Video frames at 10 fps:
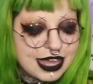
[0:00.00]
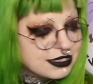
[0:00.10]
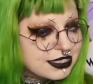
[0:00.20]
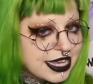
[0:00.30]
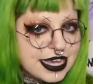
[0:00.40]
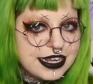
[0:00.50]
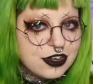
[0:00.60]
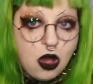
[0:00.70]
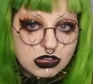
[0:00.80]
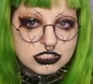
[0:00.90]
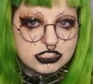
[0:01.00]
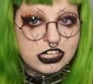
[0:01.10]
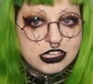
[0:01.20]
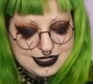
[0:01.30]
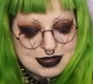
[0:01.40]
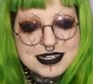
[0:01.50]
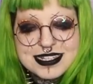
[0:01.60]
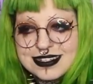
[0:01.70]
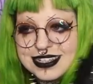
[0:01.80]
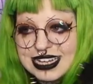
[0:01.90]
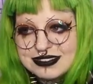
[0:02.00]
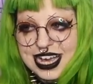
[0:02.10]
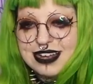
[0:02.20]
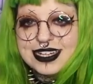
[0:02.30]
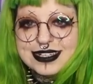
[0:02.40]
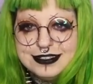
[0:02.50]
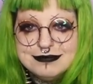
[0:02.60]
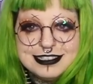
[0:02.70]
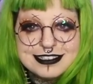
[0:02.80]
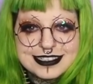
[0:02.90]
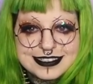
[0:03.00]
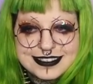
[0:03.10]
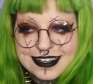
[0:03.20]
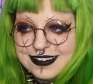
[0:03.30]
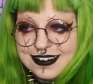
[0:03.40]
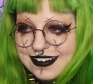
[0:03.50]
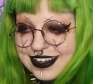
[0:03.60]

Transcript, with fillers: that scene in Hostel. I'm just so happy I haven't had new boots in so long.